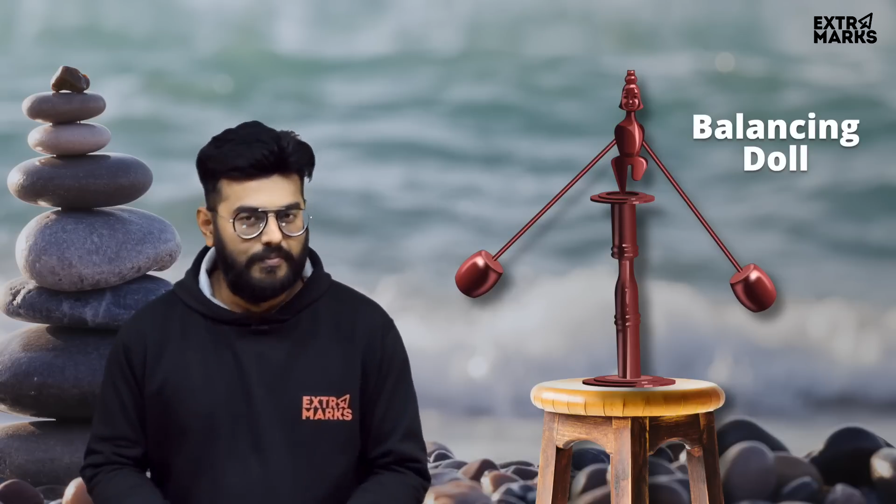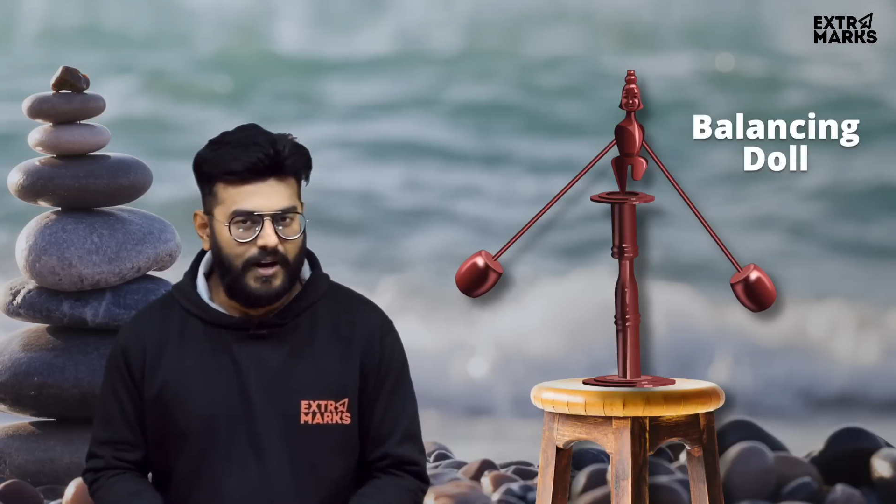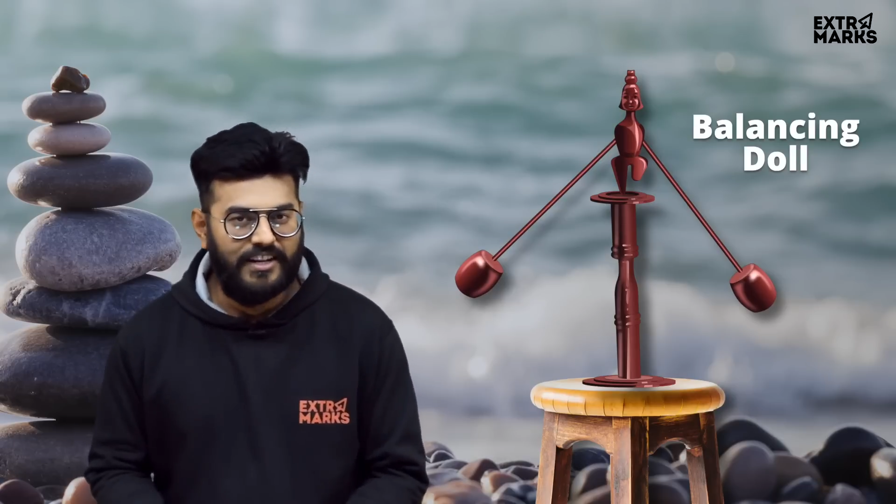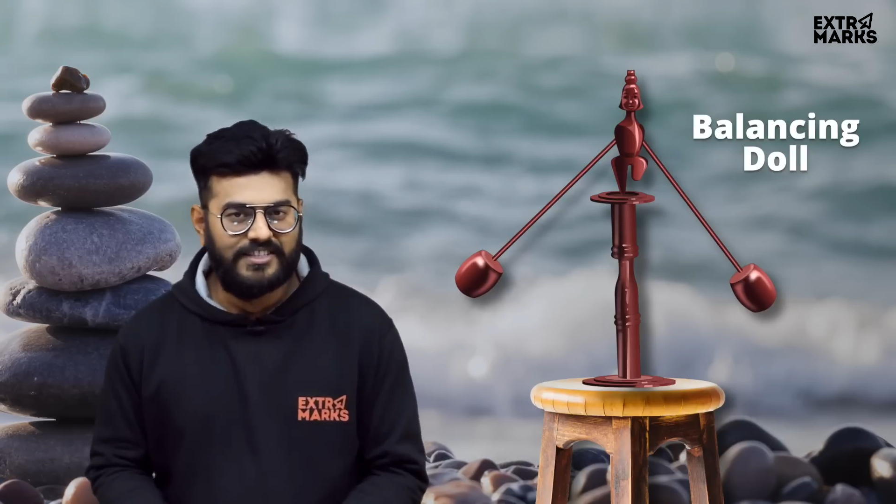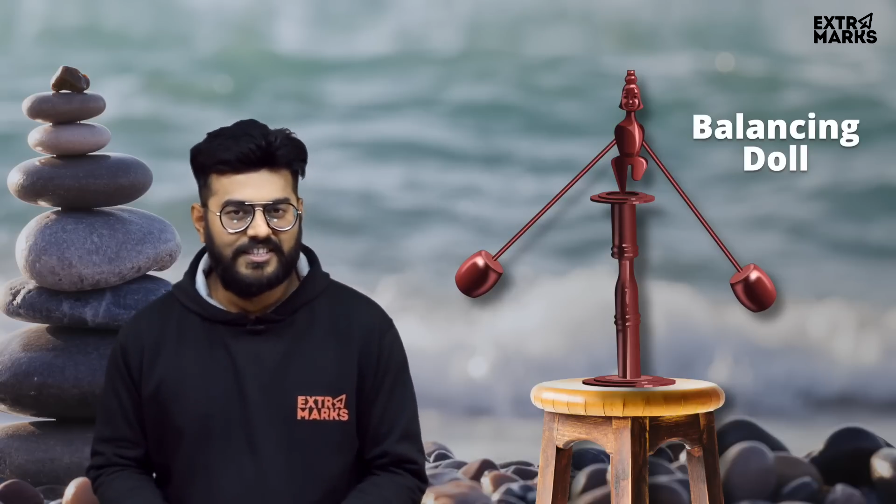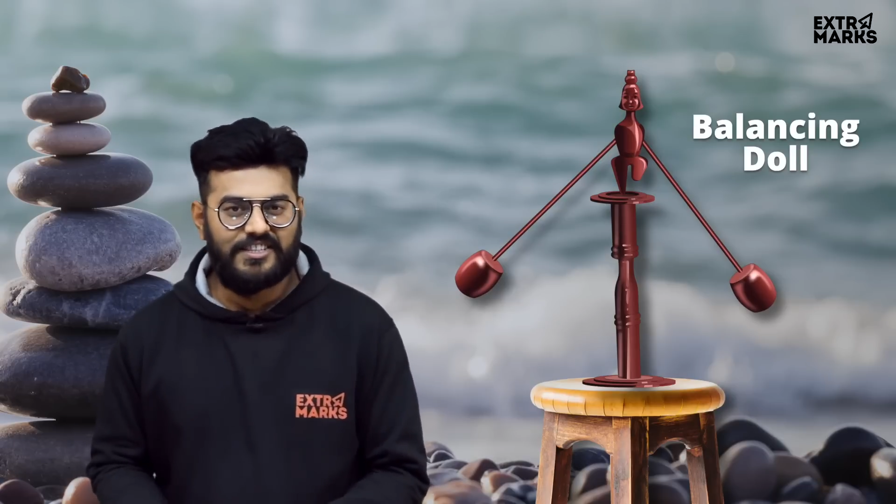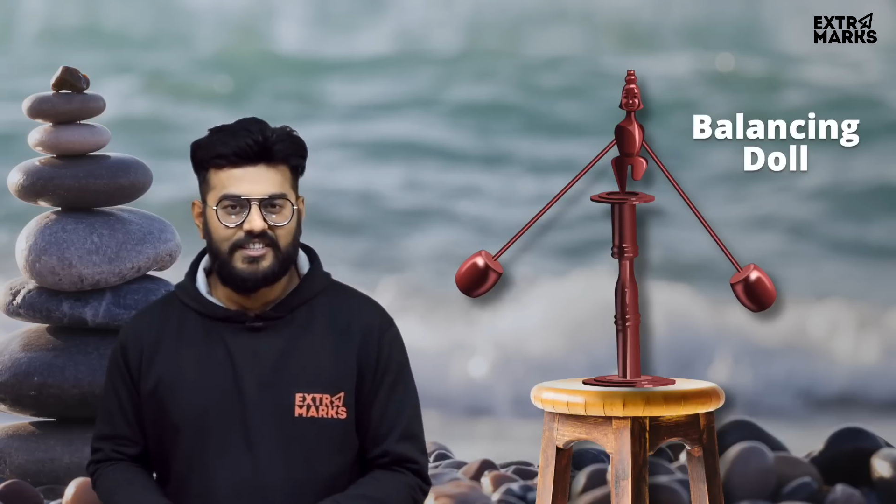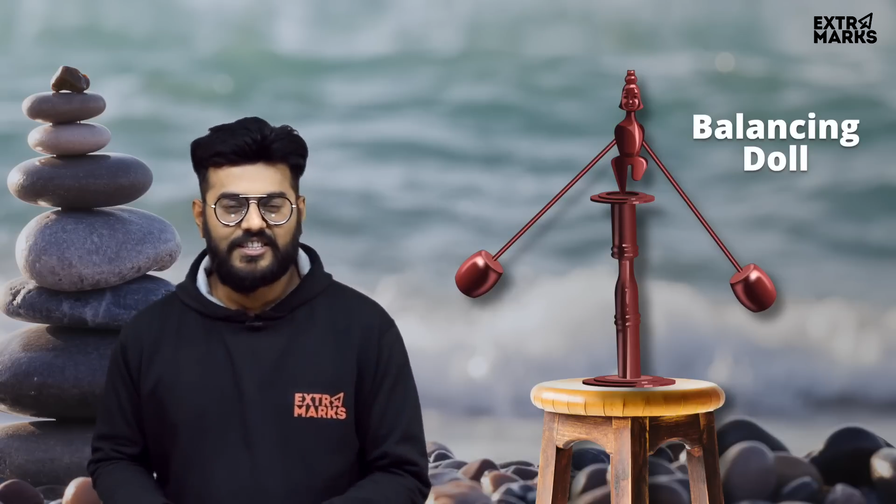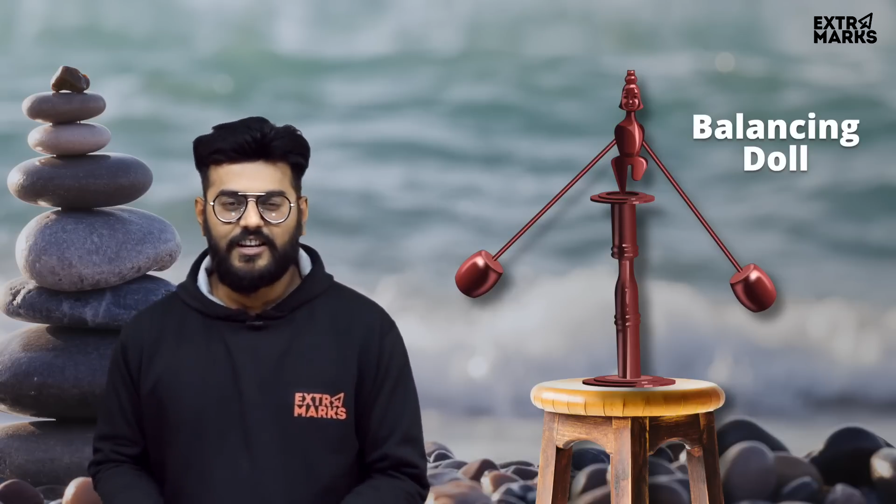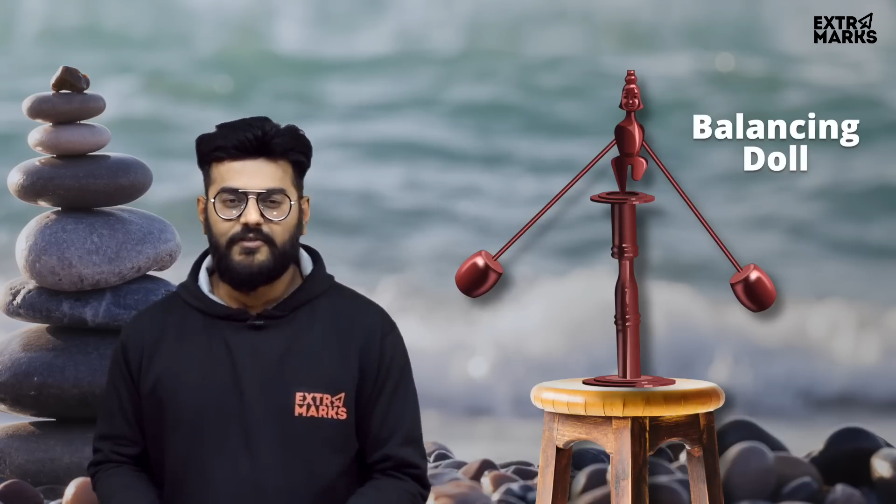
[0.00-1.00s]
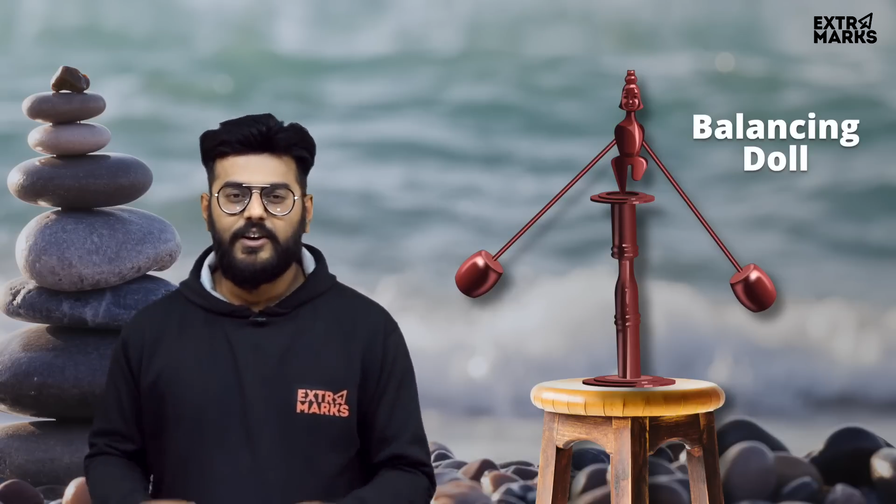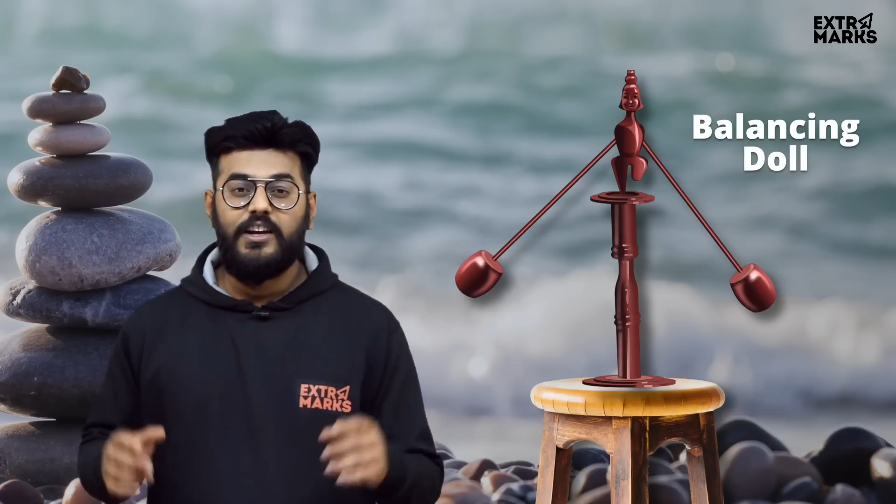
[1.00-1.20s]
balances itself